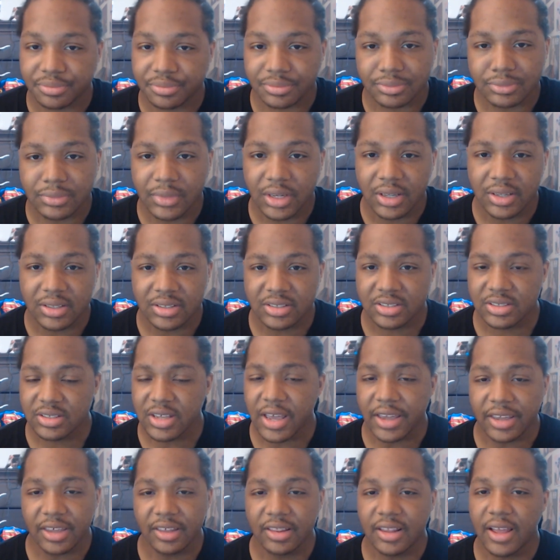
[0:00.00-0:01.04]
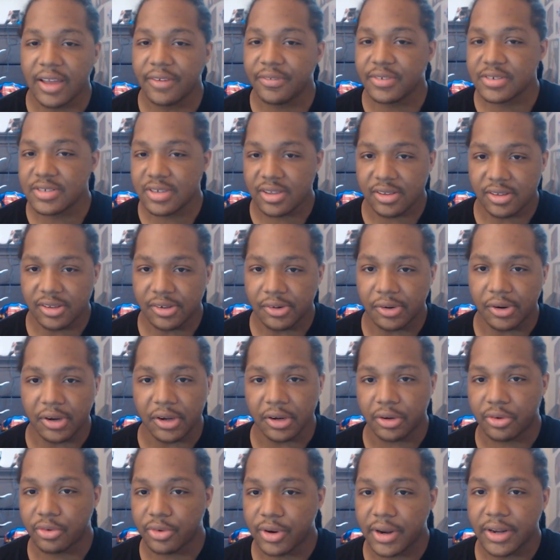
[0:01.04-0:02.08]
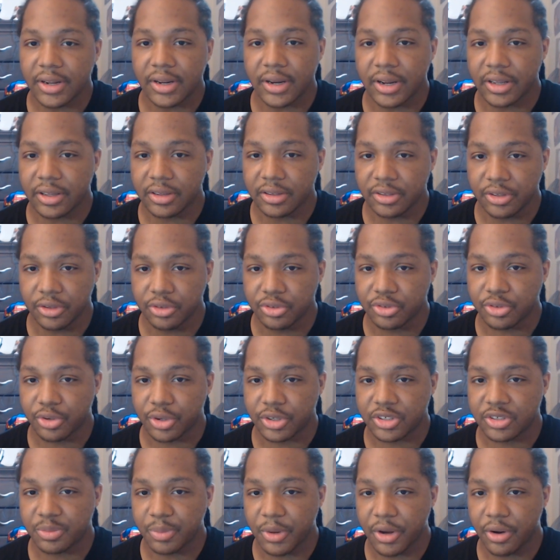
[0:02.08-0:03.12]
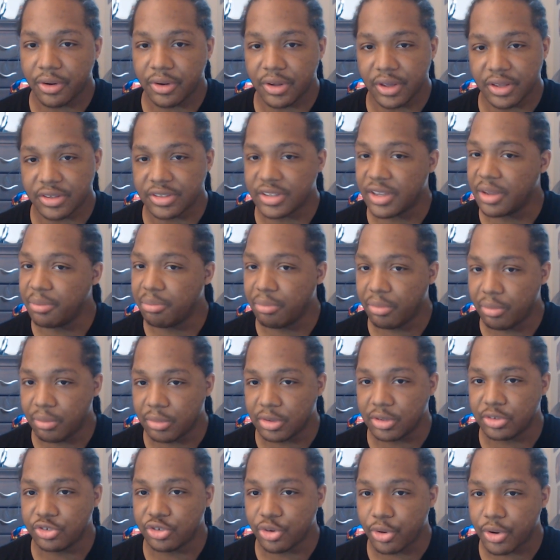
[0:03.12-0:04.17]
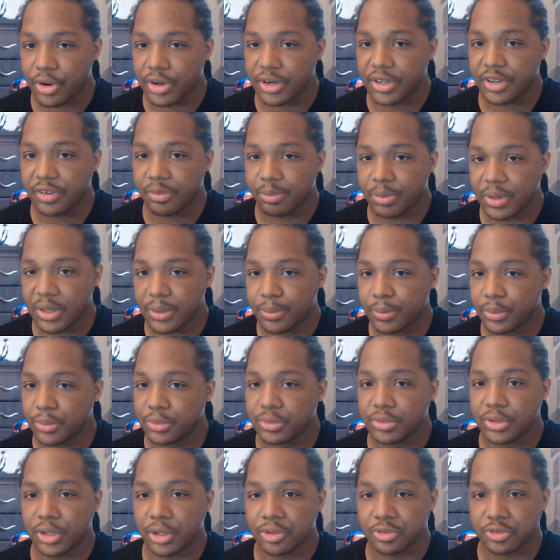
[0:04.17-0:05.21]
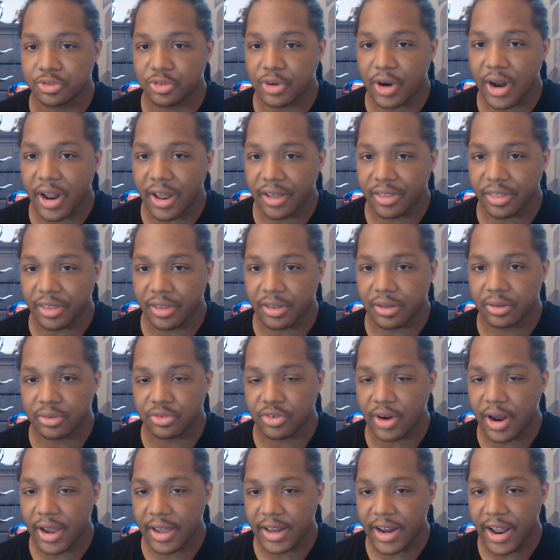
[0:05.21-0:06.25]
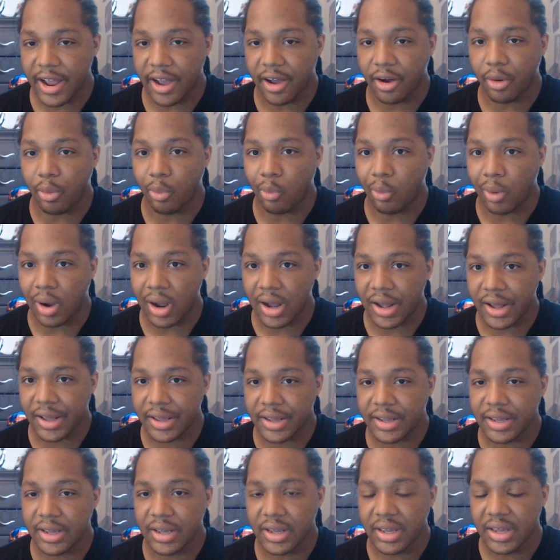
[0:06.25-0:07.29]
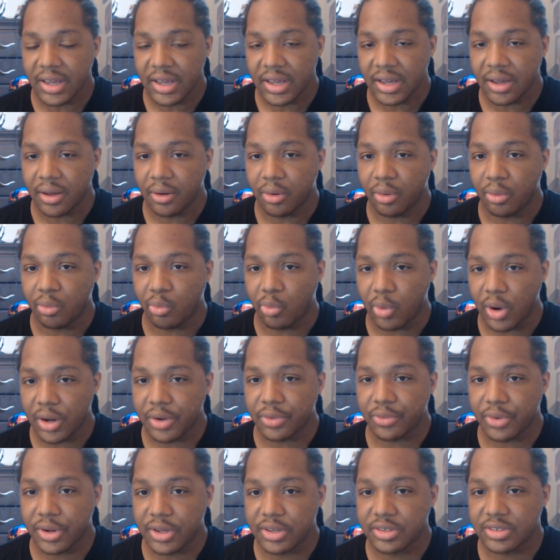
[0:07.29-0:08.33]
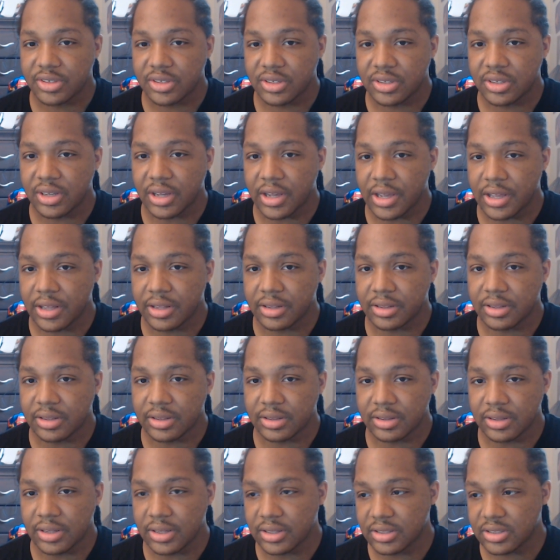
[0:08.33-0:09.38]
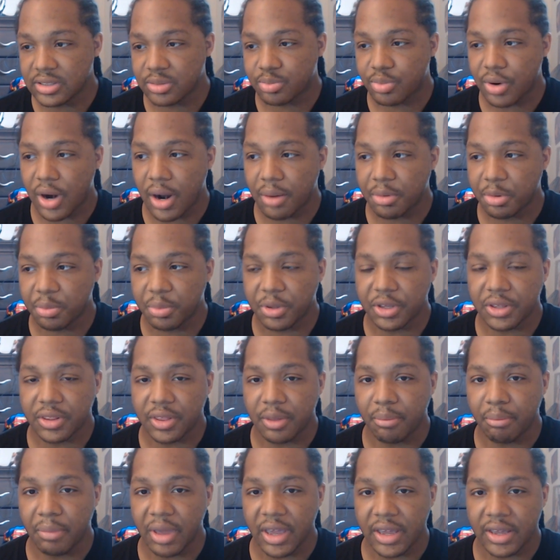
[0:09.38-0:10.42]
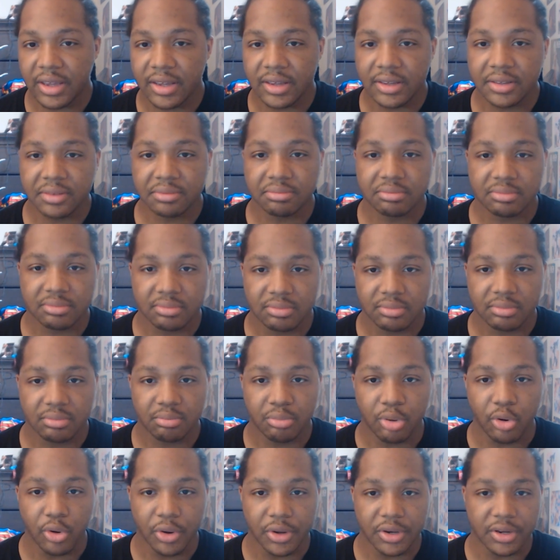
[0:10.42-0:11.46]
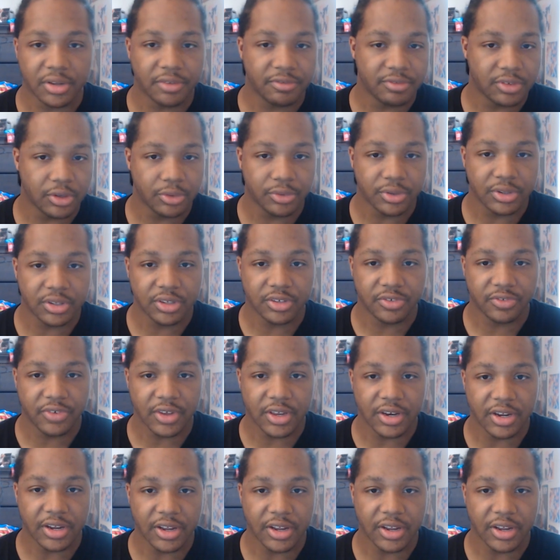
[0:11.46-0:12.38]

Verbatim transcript: Second Life is still a great user experience, and majority of people don't try, the, try it out. Why? One reason, and this is probably the main point of doing this video.